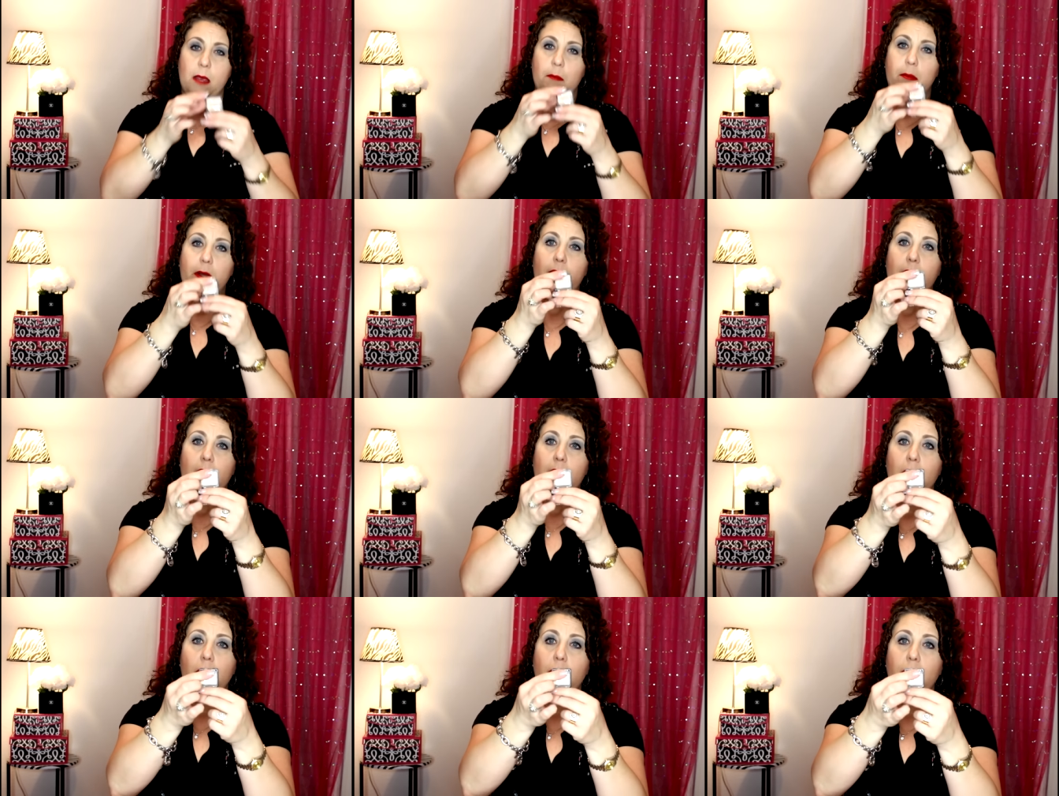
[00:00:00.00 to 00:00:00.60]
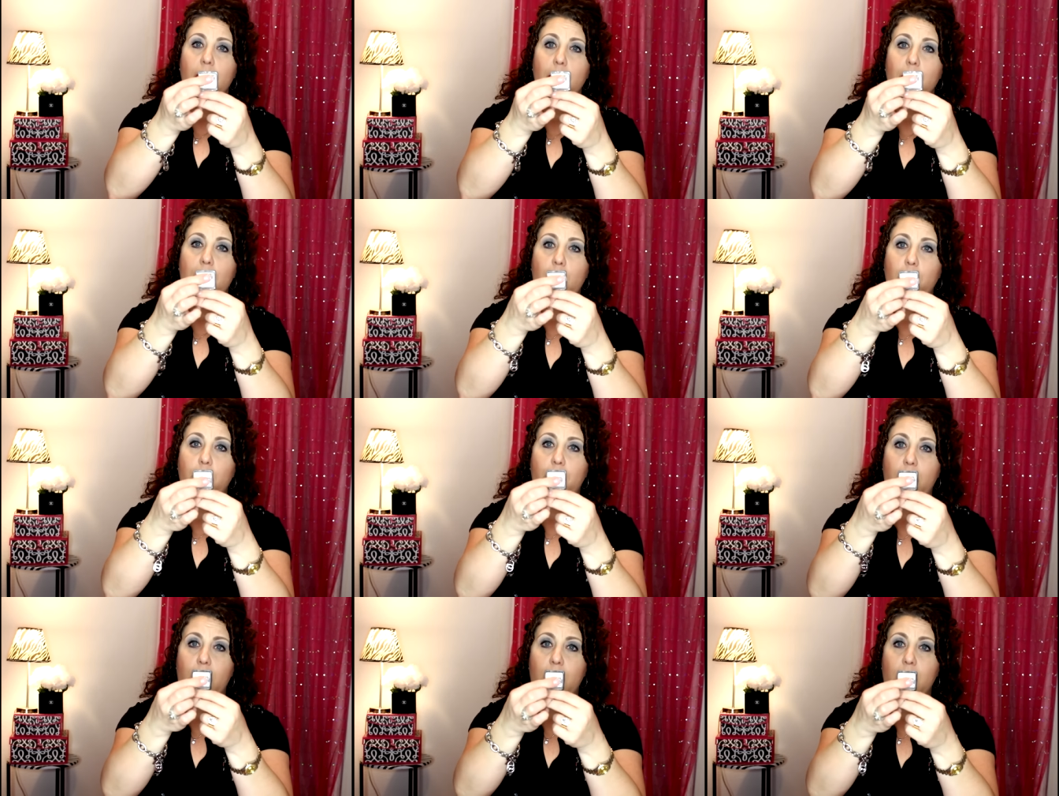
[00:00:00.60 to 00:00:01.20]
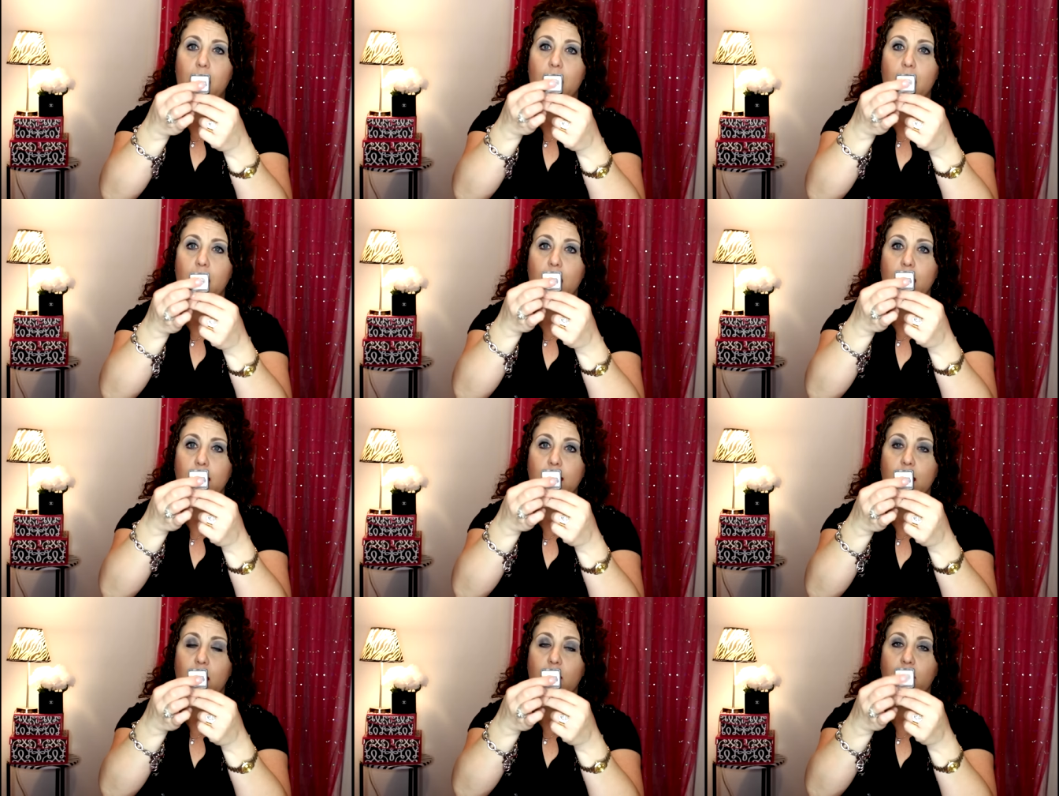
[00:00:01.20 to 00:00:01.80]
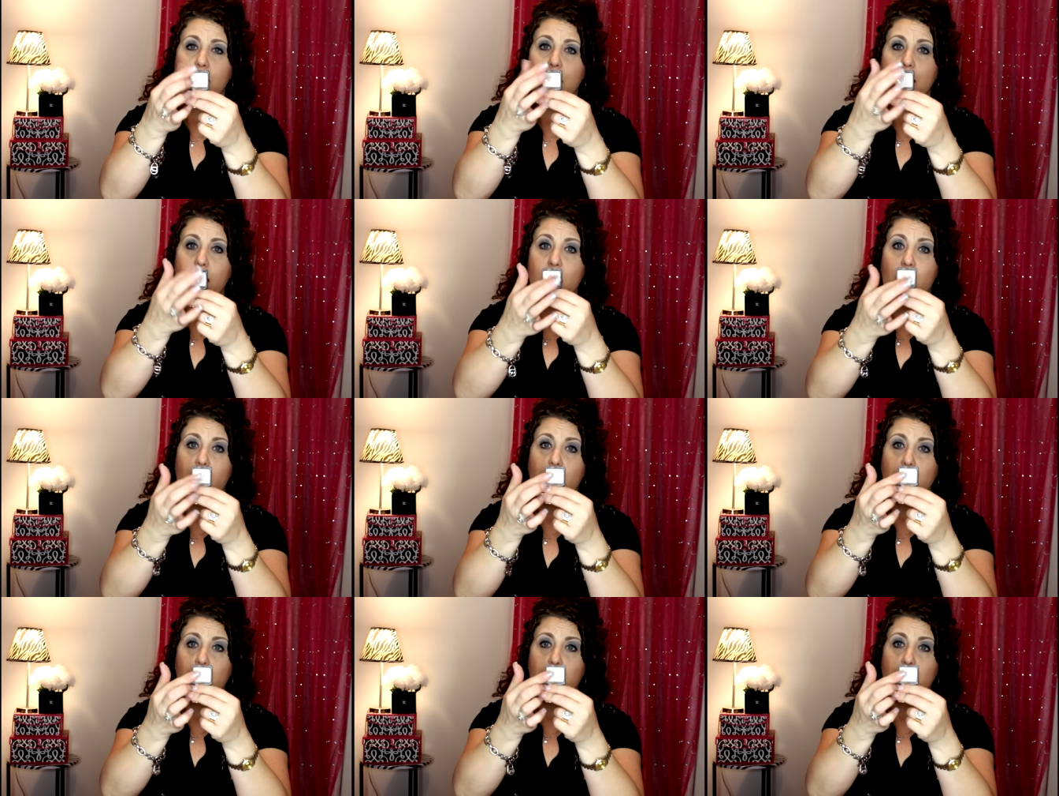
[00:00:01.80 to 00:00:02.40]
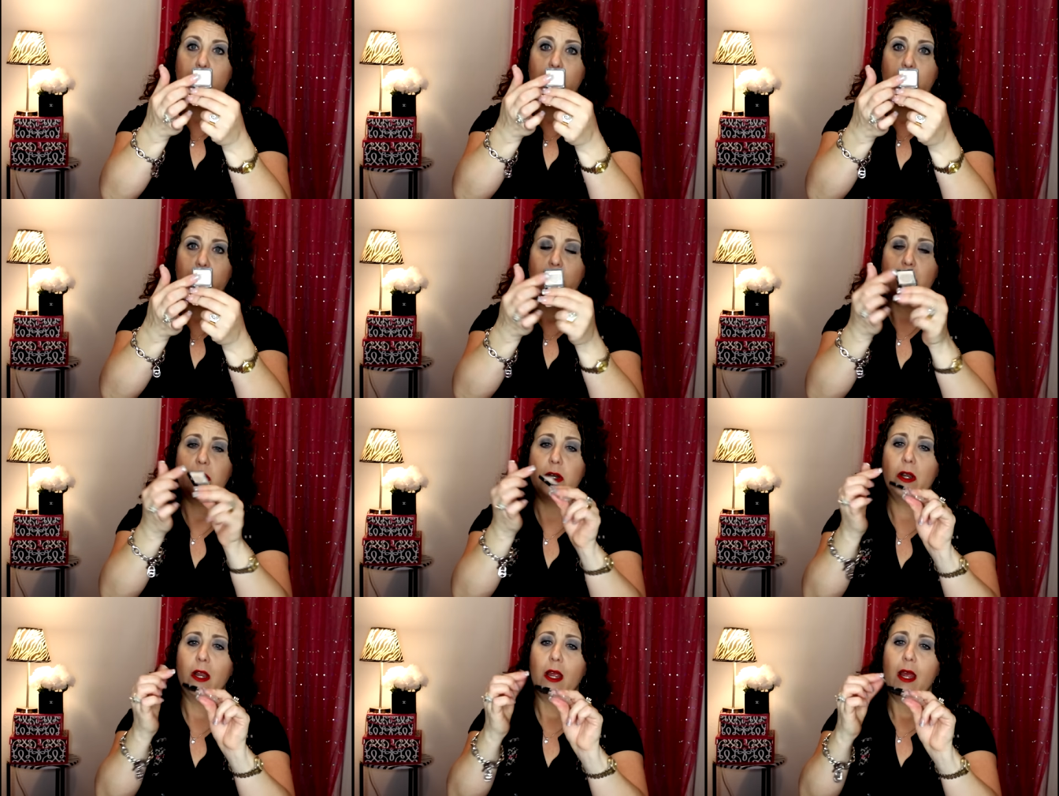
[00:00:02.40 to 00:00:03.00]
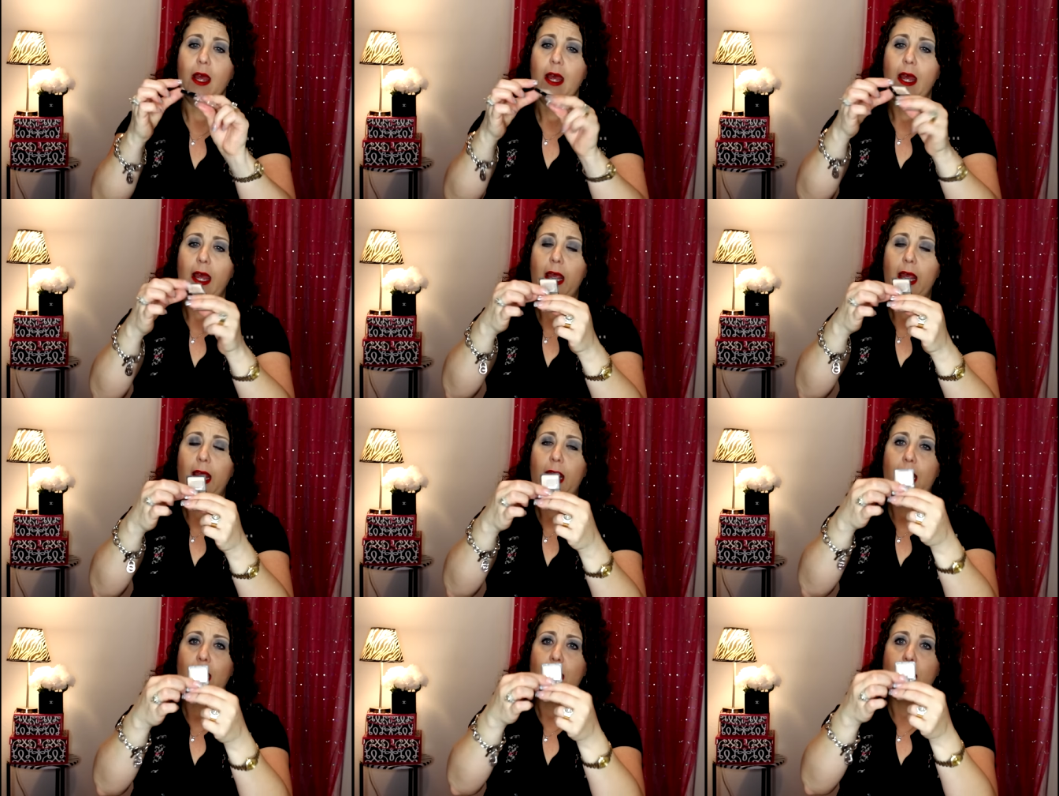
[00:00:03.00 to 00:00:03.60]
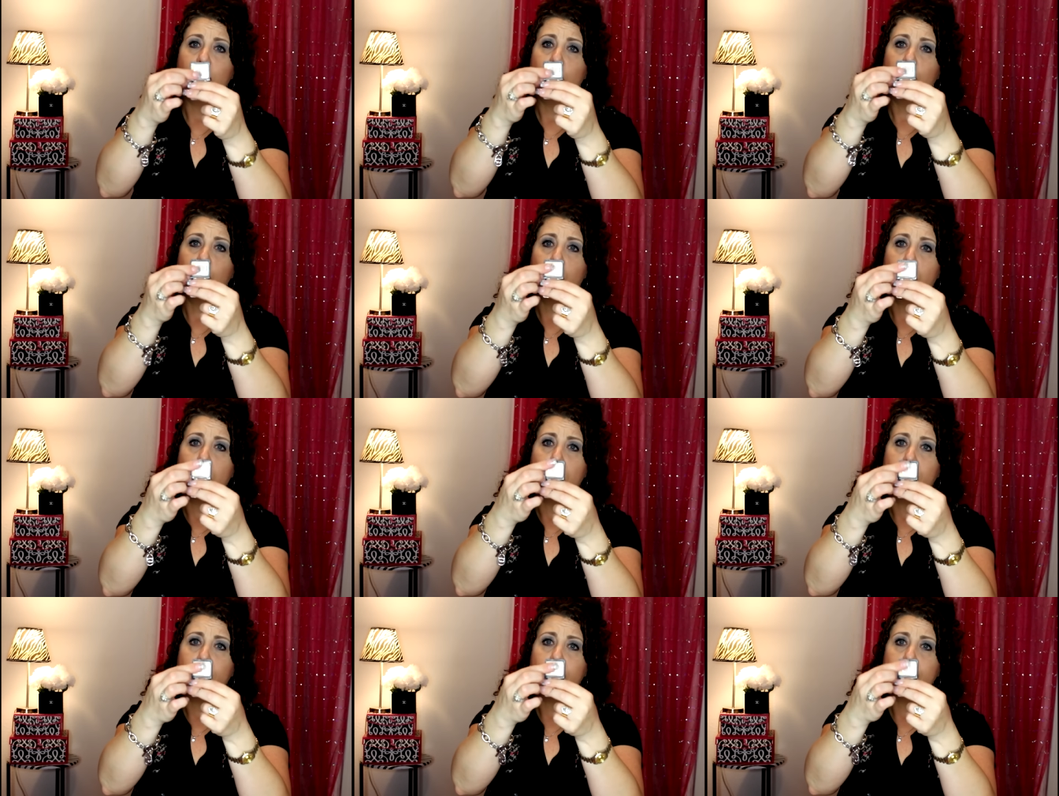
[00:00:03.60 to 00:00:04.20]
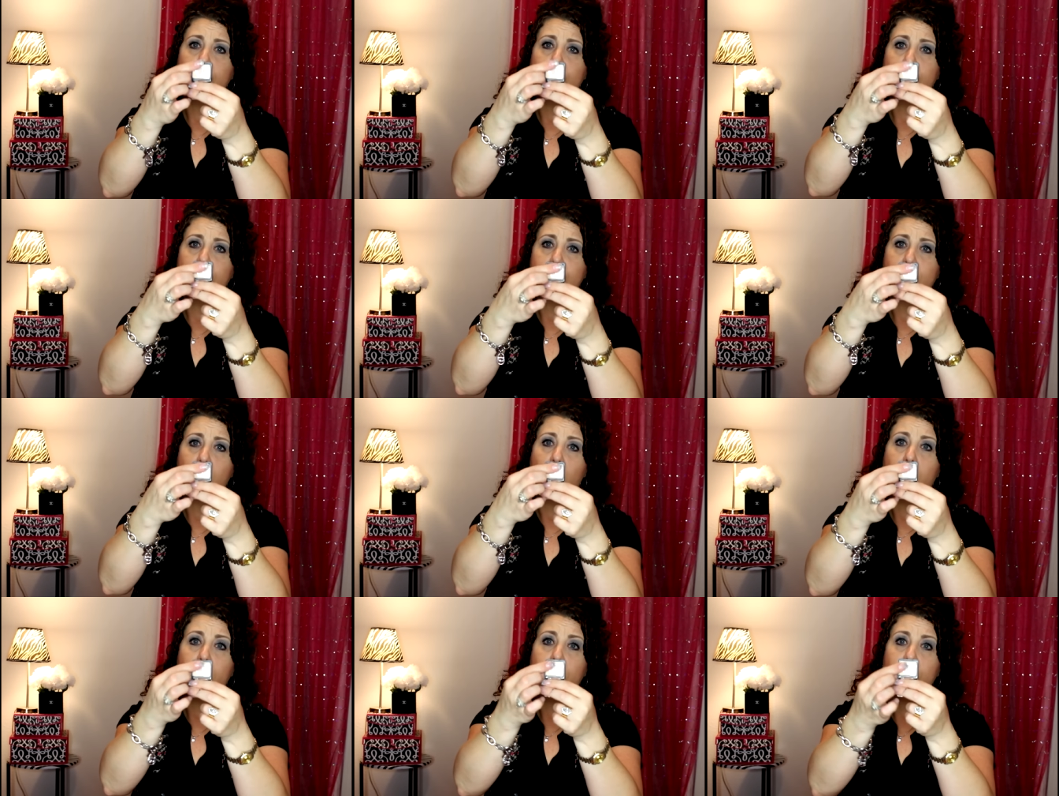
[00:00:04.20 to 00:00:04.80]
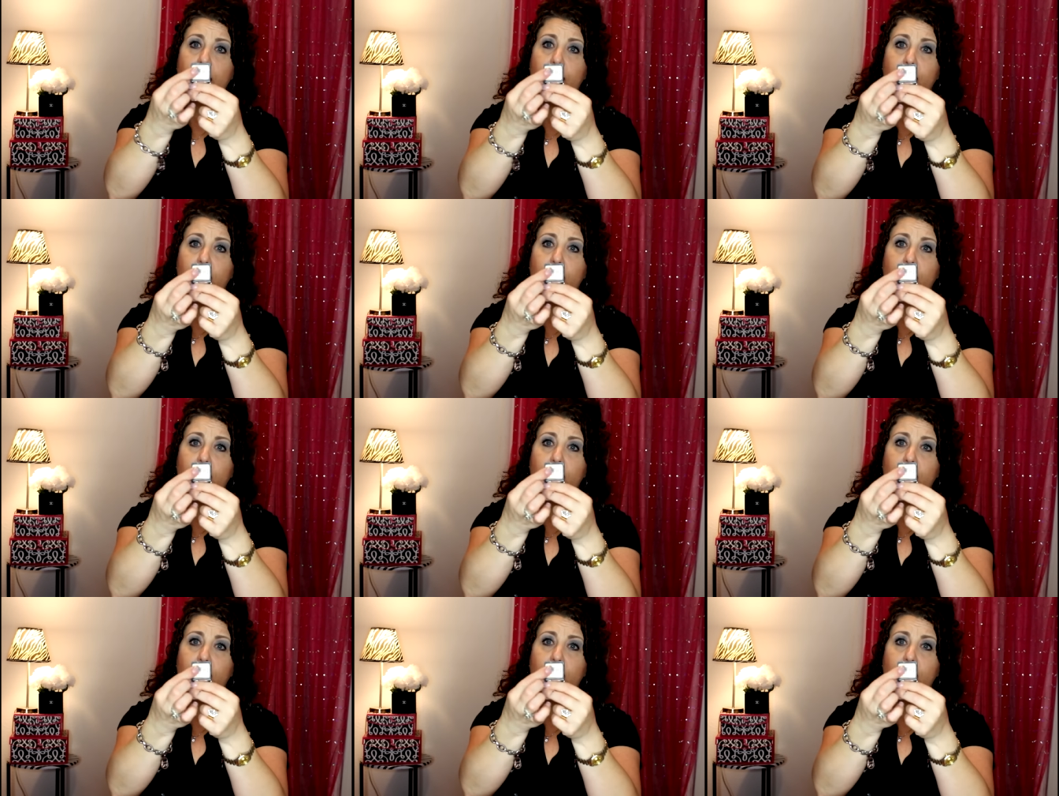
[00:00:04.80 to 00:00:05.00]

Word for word: but I know that my pan has definitely gotten bigger and the product has gotten